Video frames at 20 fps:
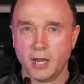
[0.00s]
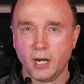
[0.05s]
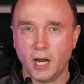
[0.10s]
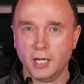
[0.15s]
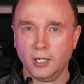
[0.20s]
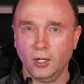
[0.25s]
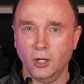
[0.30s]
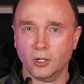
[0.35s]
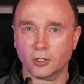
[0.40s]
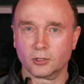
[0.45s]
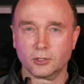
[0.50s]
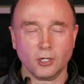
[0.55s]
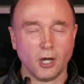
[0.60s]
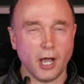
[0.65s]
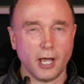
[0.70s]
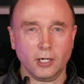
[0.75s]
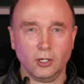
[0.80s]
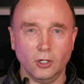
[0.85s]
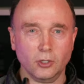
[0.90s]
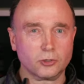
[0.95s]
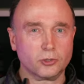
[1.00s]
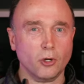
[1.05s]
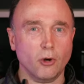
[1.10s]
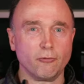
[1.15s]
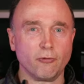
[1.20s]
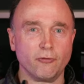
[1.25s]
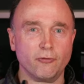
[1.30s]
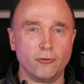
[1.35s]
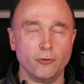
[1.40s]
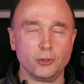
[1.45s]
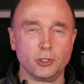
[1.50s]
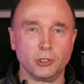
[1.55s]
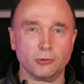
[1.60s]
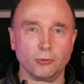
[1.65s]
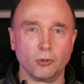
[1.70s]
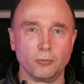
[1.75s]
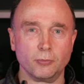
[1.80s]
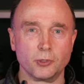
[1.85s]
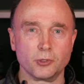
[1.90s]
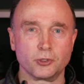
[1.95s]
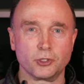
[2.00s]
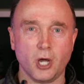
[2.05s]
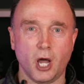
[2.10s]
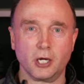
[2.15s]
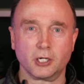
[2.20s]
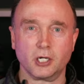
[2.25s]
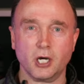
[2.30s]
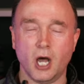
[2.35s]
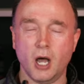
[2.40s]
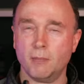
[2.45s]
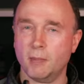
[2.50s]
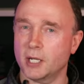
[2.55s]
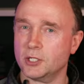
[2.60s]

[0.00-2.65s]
And I looked over FujiRumors.com,